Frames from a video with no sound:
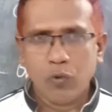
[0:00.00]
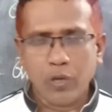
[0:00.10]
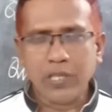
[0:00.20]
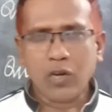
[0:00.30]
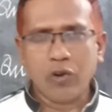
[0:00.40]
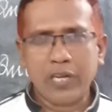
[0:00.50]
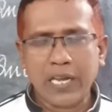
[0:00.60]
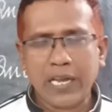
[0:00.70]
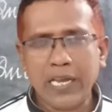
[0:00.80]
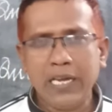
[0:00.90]
On the
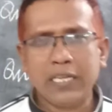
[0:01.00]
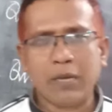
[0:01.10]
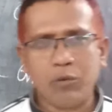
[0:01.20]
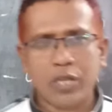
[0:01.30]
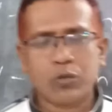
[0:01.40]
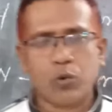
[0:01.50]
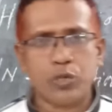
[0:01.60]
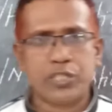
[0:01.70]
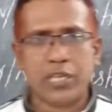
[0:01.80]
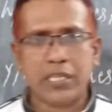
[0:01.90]
contrary, WH
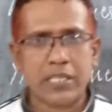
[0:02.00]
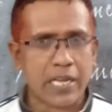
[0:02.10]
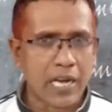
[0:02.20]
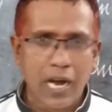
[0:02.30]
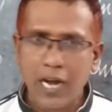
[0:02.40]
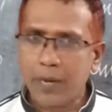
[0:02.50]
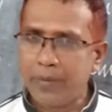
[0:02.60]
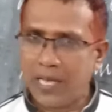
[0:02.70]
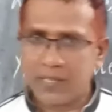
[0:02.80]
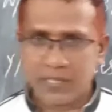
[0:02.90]
questions, they can't be
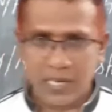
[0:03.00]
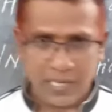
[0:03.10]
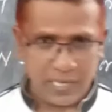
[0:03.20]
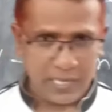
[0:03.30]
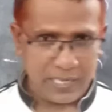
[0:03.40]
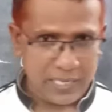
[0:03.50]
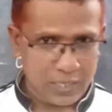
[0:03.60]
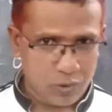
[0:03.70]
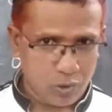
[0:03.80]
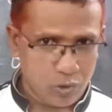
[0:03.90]
answered in
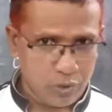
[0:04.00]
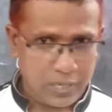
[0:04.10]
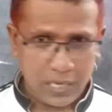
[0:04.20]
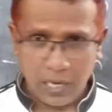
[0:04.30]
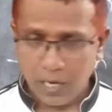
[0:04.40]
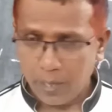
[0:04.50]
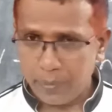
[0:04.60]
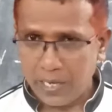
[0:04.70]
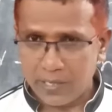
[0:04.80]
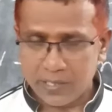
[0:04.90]
yes or no. They can't
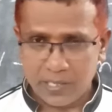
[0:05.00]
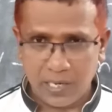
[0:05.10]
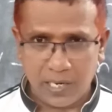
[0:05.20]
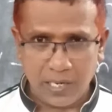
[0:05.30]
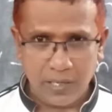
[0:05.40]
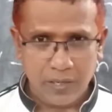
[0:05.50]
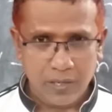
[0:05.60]
be answered.